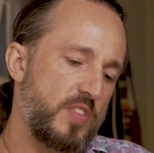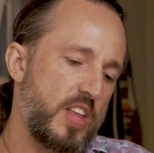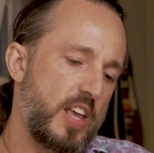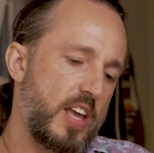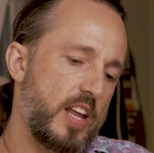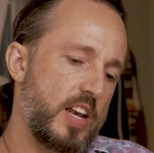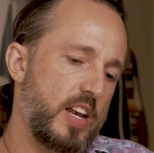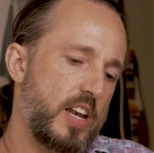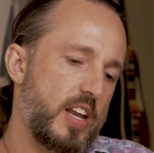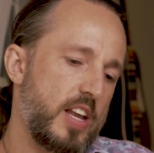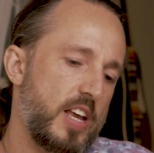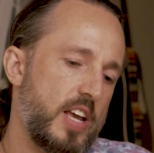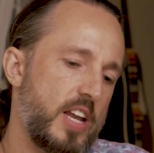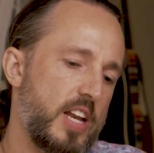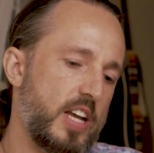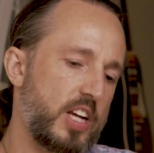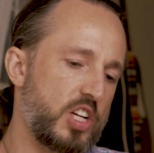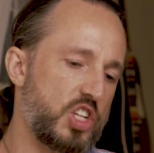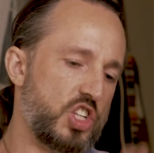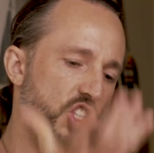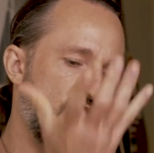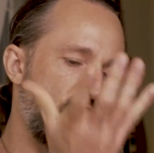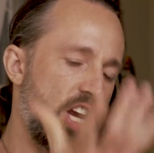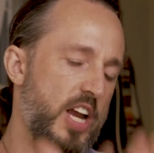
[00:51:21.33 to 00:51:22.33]
in in
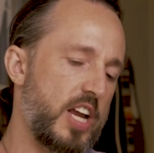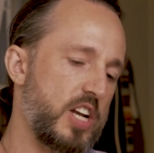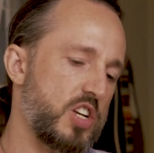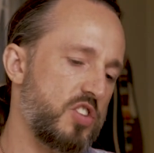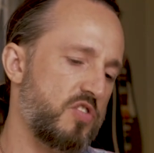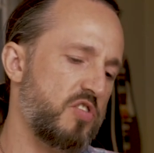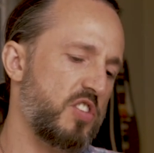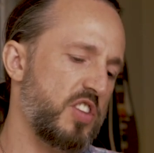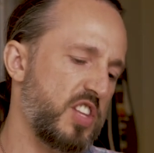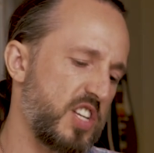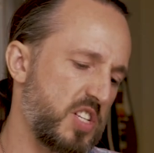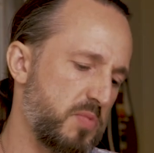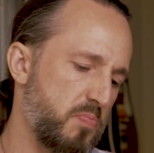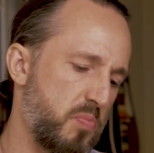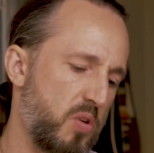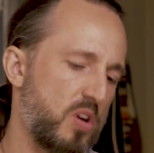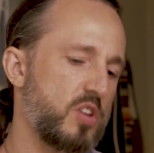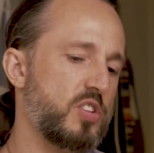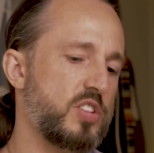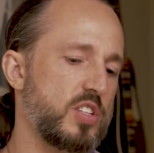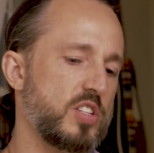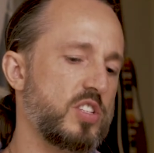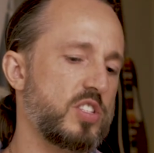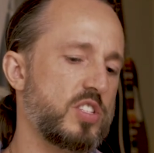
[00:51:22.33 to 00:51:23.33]
exchange for this
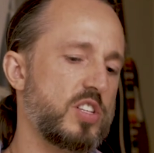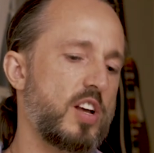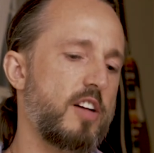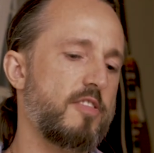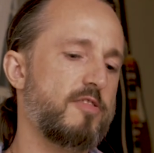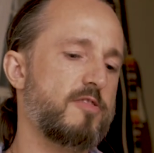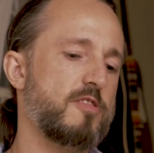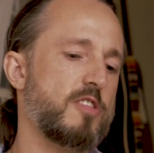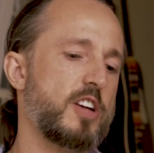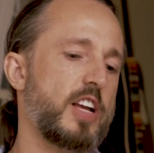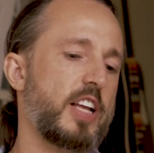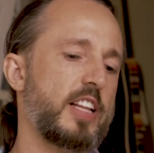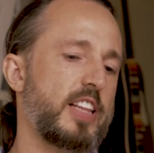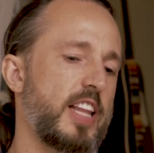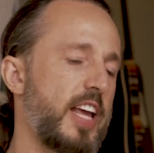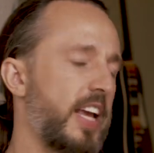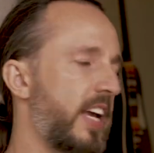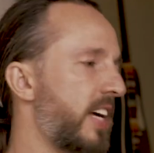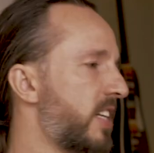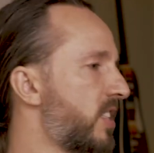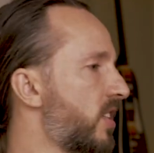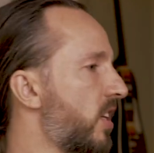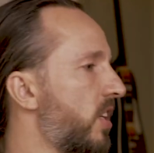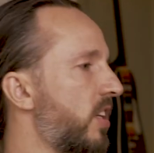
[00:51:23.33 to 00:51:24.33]
person's suffering, they
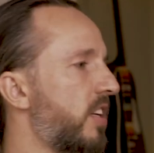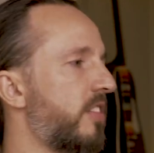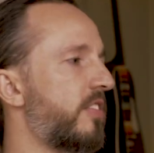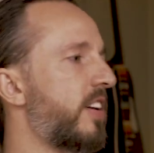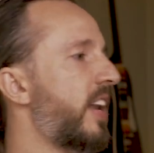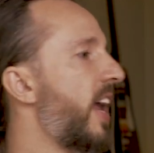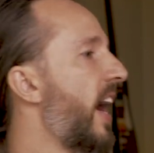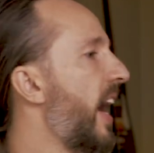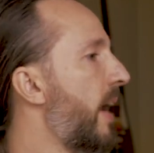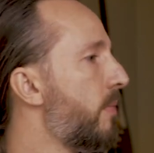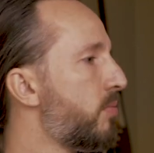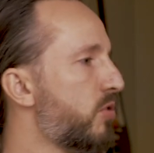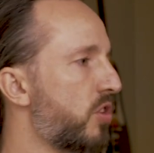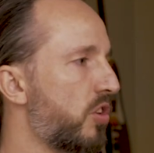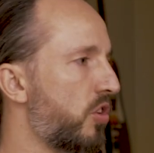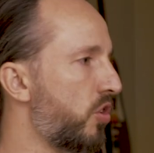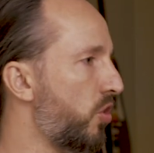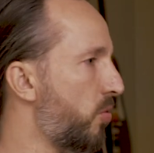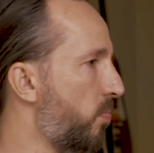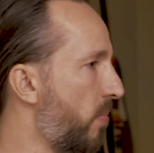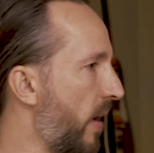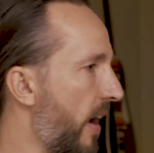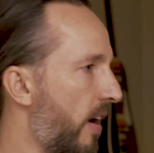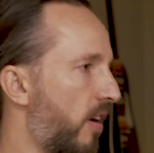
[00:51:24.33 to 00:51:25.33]
get to live in
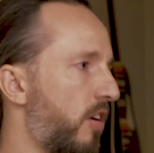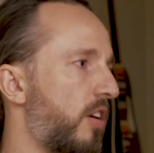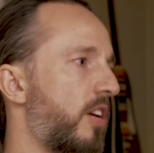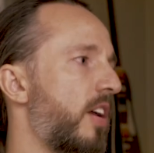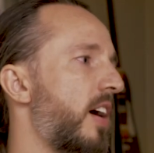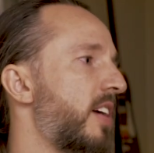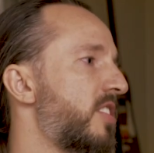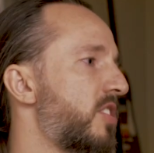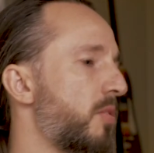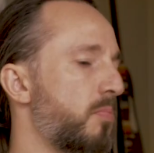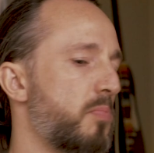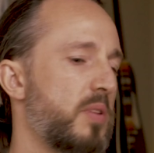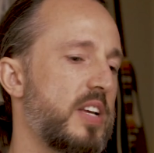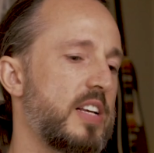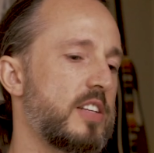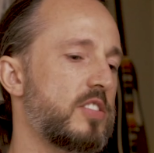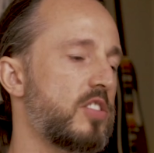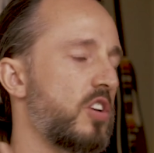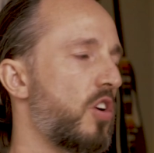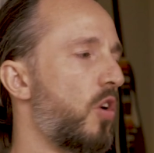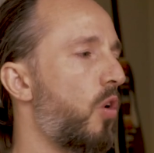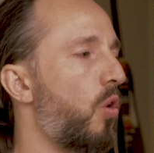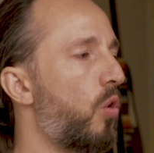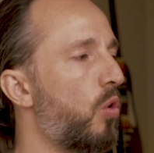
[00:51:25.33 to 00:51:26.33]
absolute paradise mm-hmm. and peace.
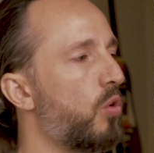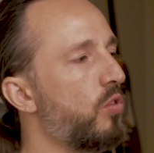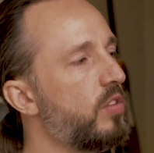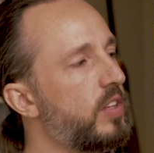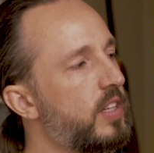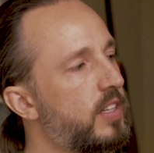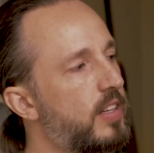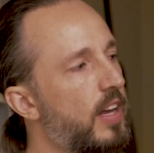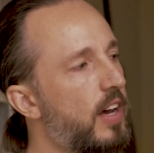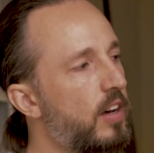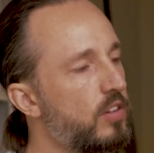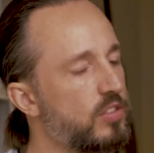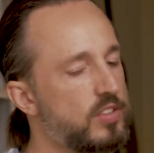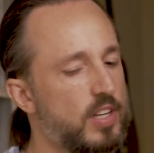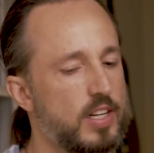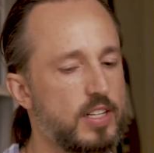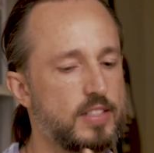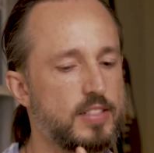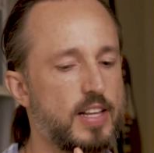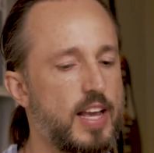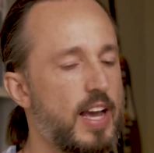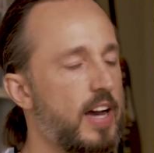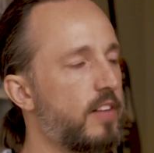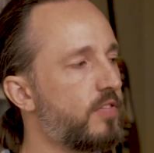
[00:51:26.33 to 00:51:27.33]
The only downside
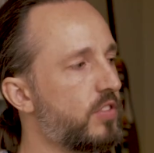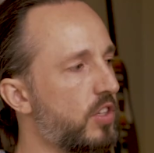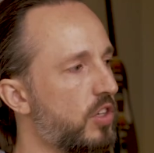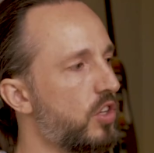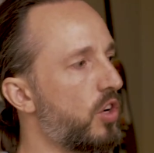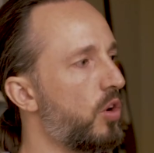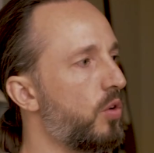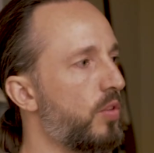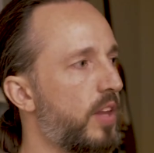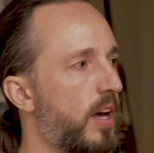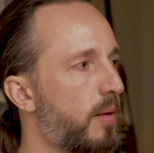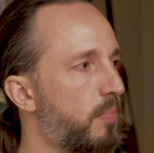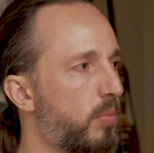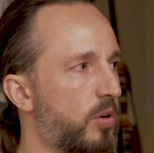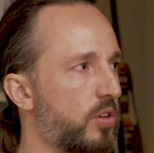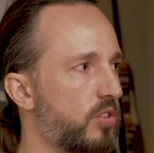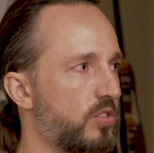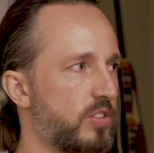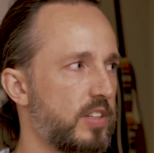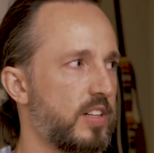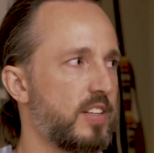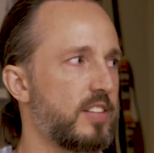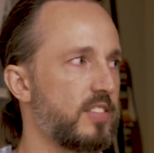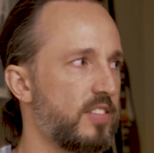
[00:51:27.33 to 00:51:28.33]
is they have to know that
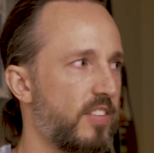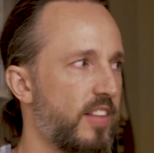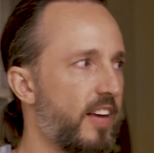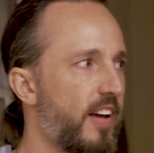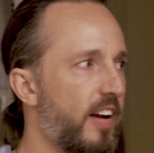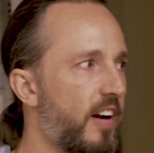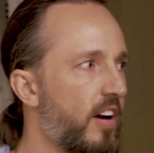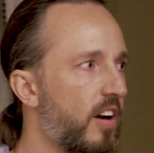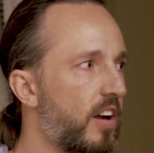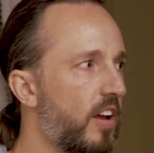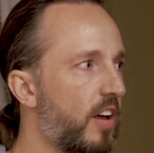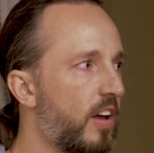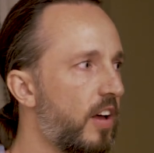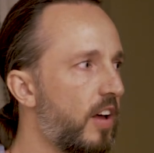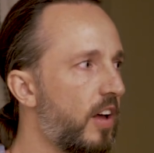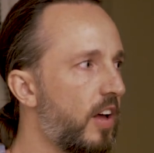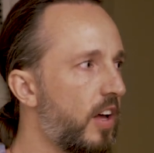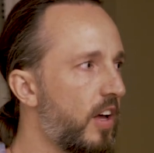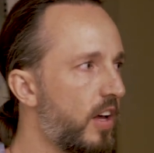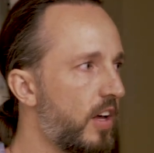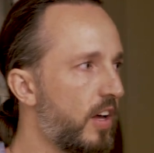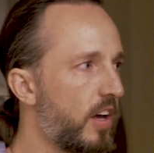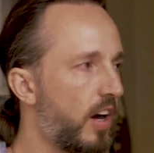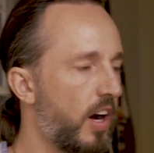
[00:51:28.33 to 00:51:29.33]
person is there.
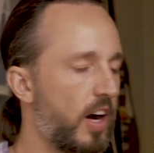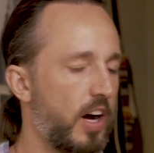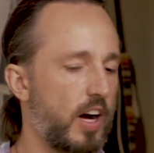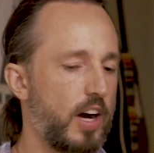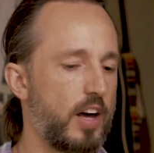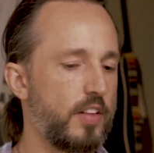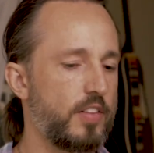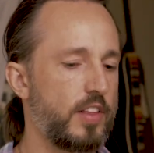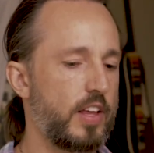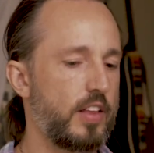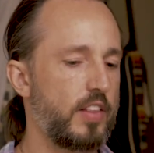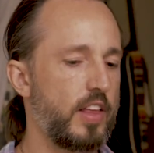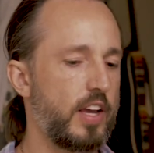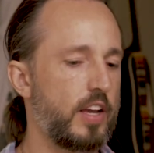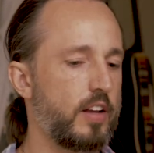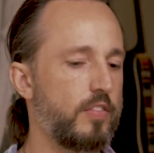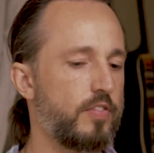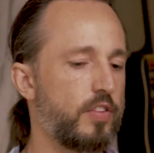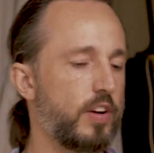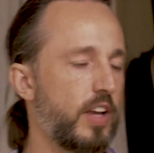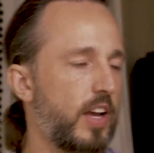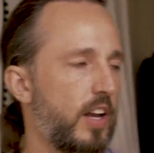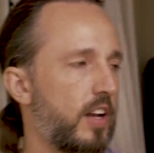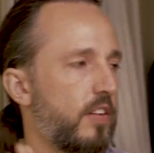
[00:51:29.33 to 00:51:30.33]
Right. Uh, they they could
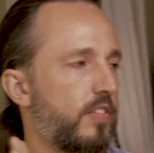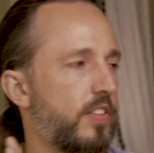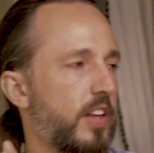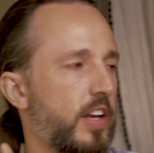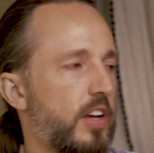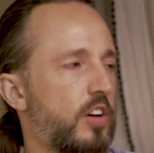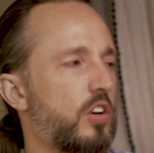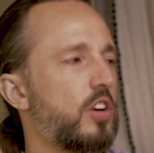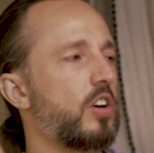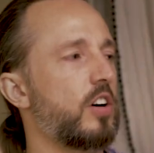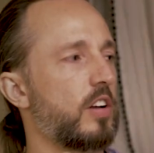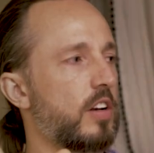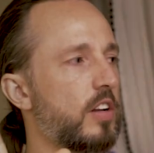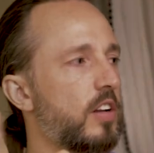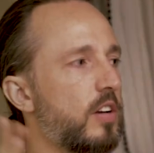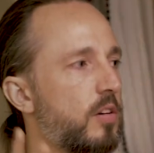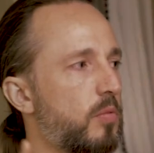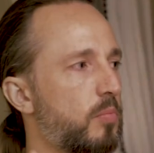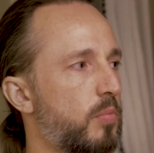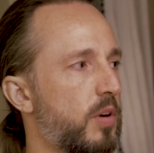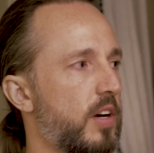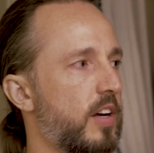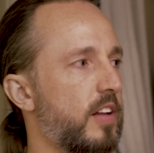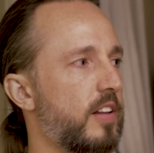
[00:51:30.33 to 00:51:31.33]
forget if they could,
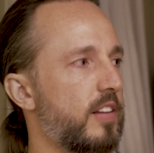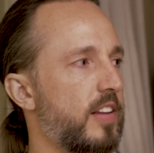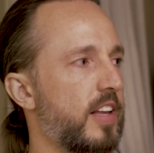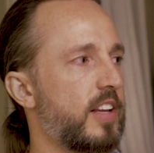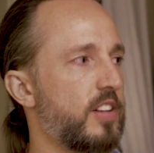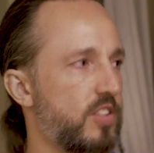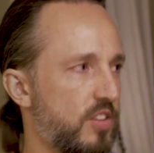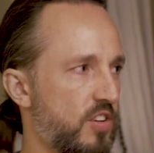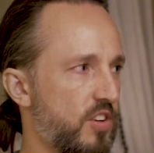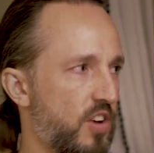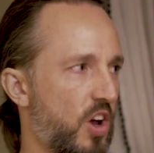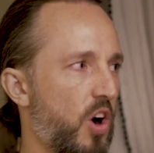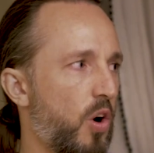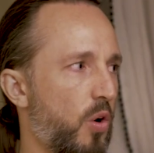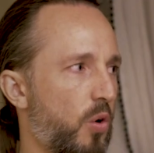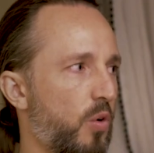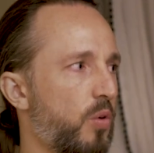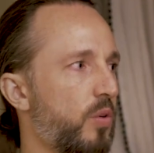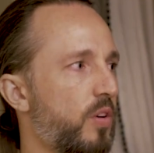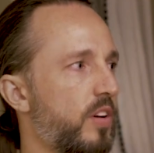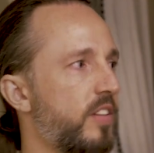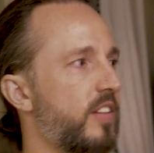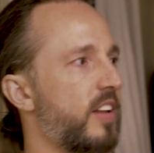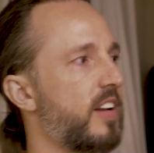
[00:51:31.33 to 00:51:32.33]
but they
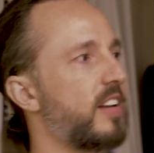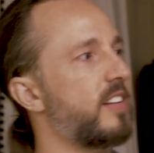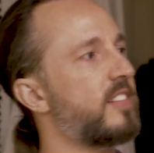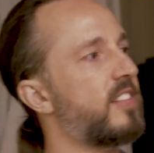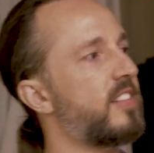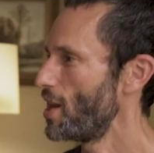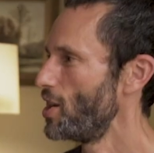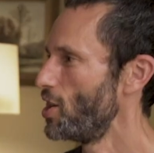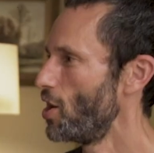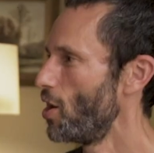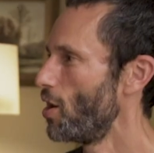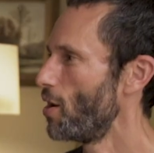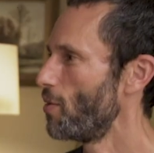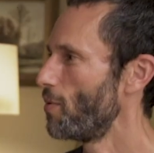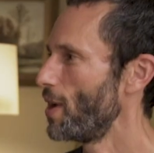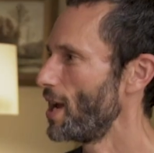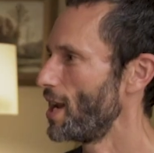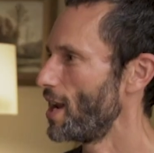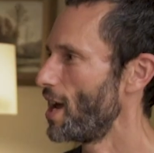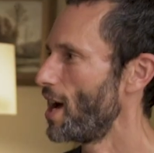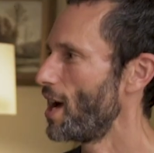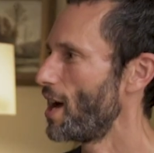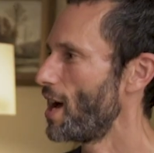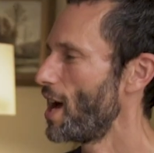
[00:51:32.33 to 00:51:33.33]
know that there. That
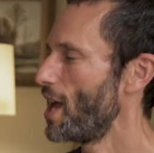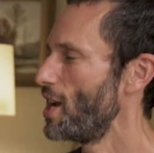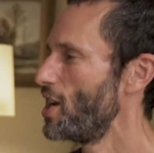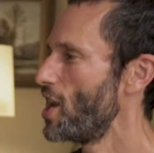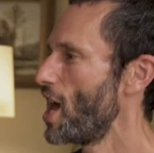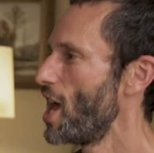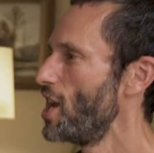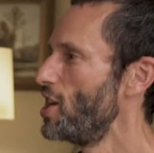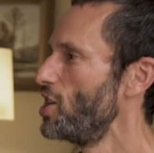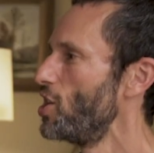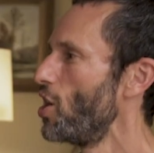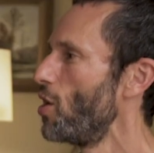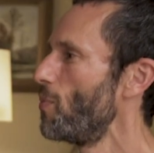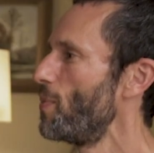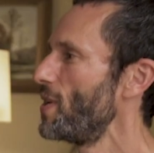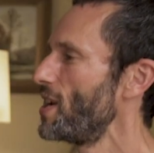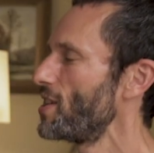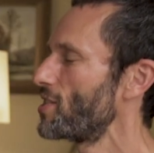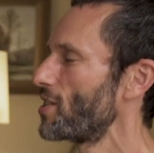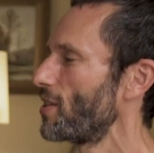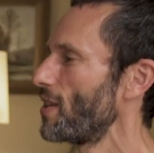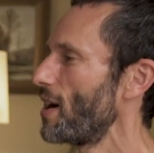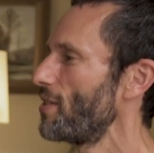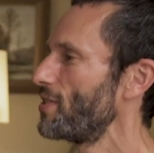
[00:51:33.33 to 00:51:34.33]
and no, right. They, it was and, an
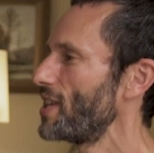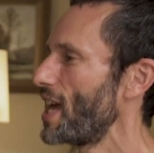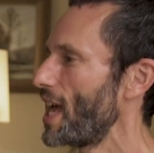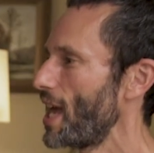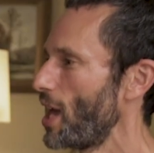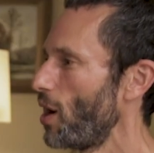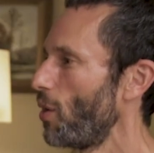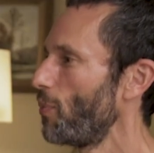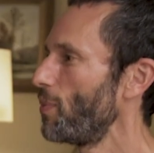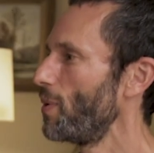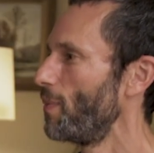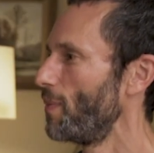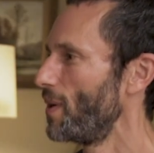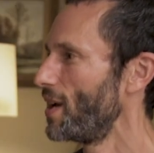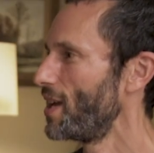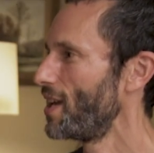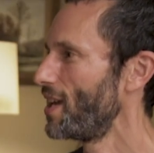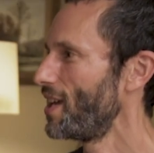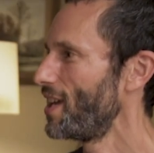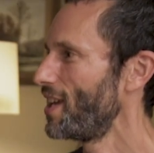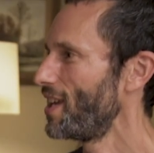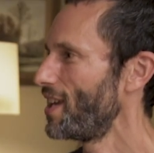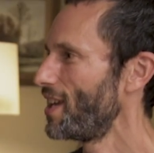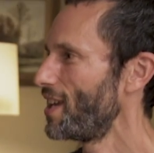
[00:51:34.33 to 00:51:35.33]
and it. nobody's allowed to
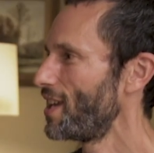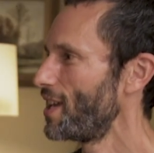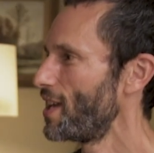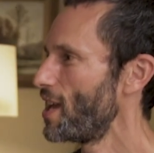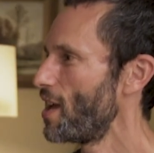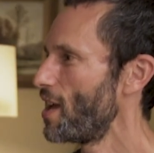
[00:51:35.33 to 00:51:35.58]
help them.